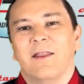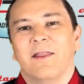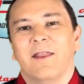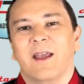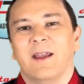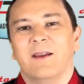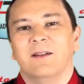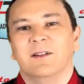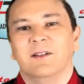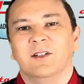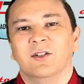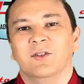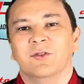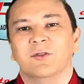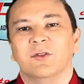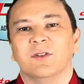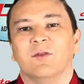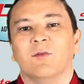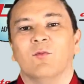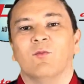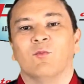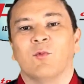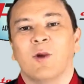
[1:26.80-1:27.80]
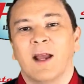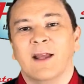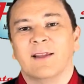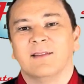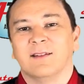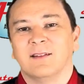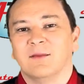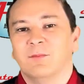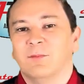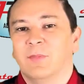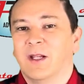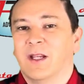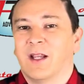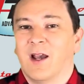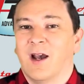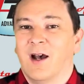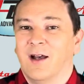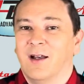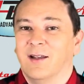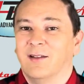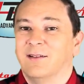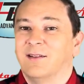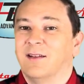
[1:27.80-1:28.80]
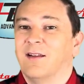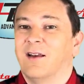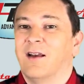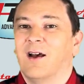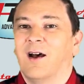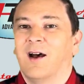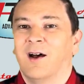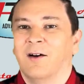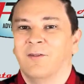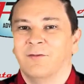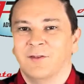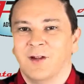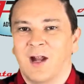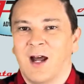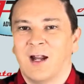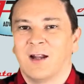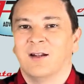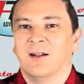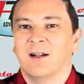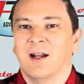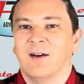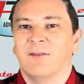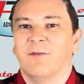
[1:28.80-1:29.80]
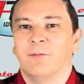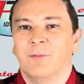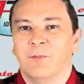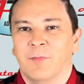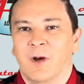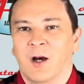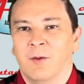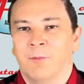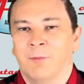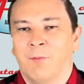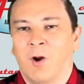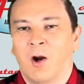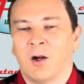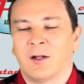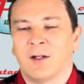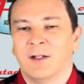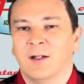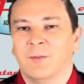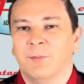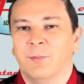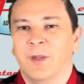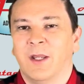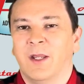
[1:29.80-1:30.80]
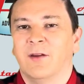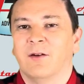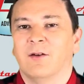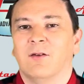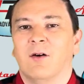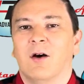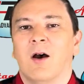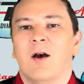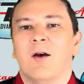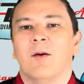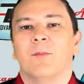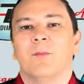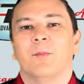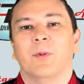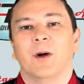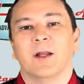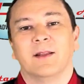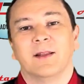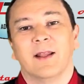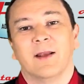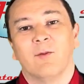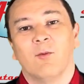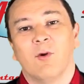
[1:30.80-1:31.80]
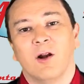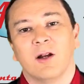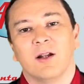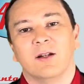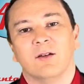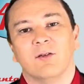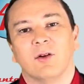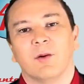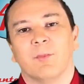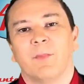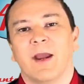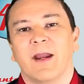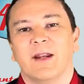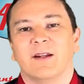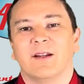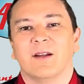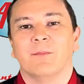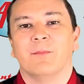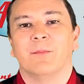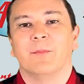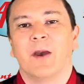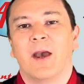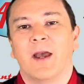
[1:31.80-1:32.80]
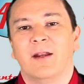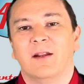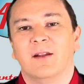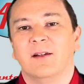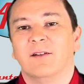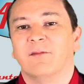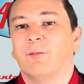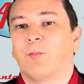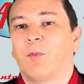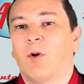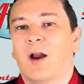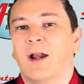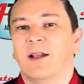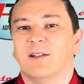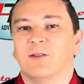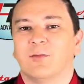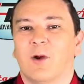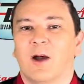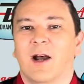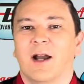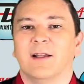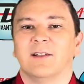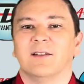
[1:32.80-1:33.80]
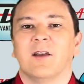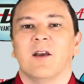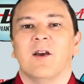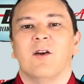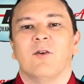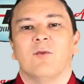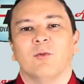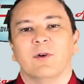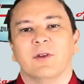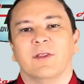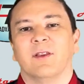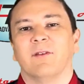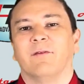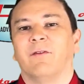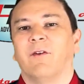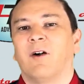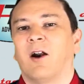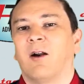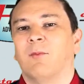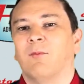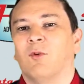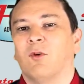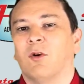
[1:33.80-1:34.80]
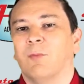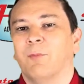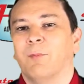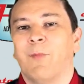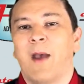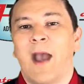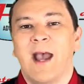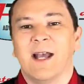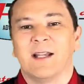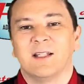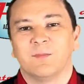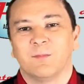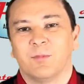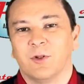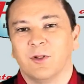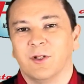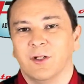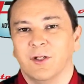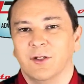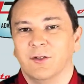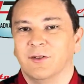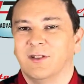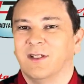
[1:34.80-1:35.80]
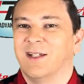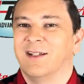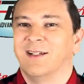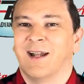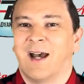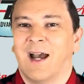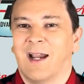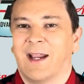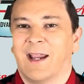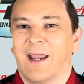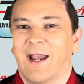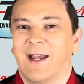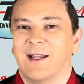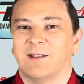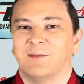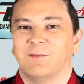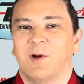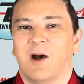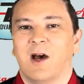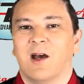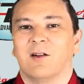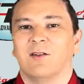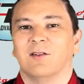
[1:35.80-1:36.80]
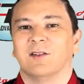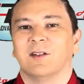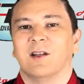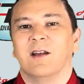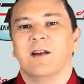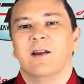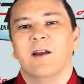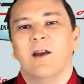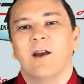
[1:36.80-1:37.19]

they used resin because of not enough uh, market appeal, but they wanted to remain competitive price-wise with the far more mass-produced die-cast models,